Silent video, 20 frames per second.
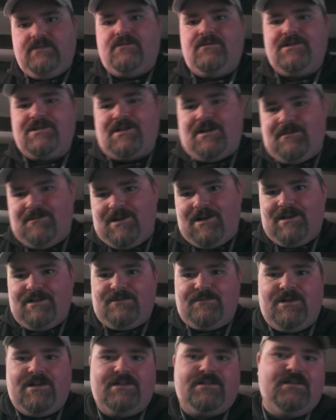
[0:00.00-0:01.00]
What's up,
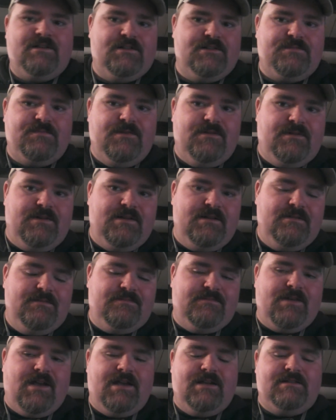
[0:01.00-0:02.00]
guys? Maritime Spook here,
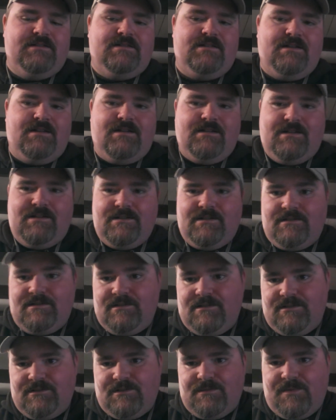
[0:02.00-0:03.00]
and I'm gonna a
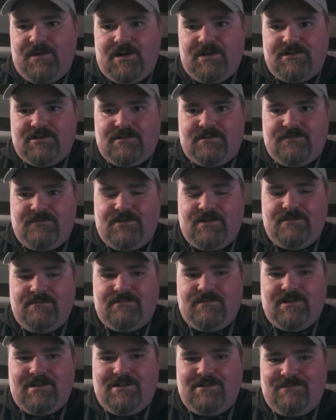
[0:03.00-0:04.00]
little departure
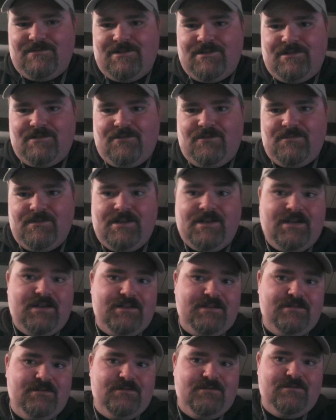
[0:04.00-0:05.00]
from what normally I
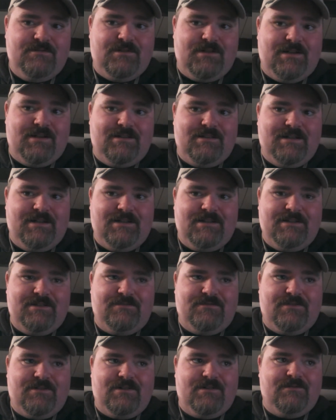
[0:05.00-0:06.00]
do lately
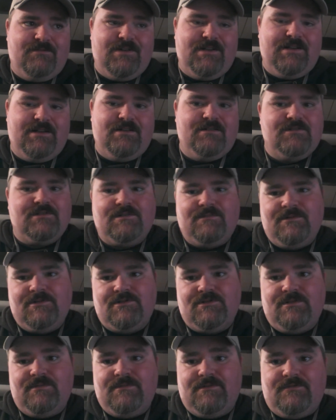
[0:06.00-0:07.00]
for videos. I've
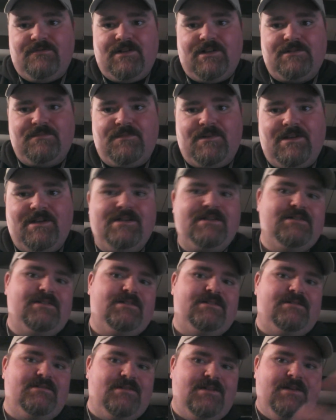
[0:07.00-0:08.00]
usually been fixed blades
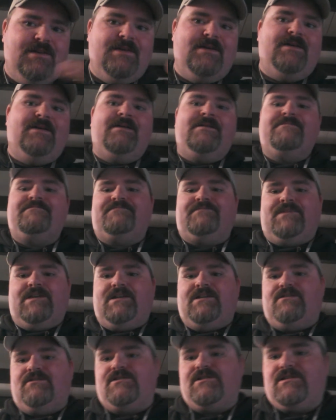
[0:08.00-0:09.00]
and
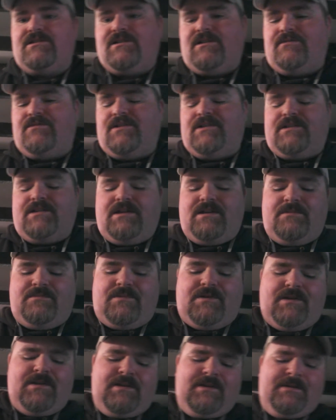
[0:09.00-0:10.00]
just stuff like that.
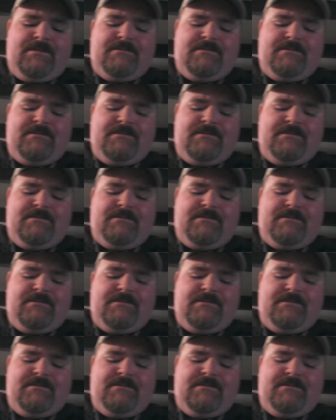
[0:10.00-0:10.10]
But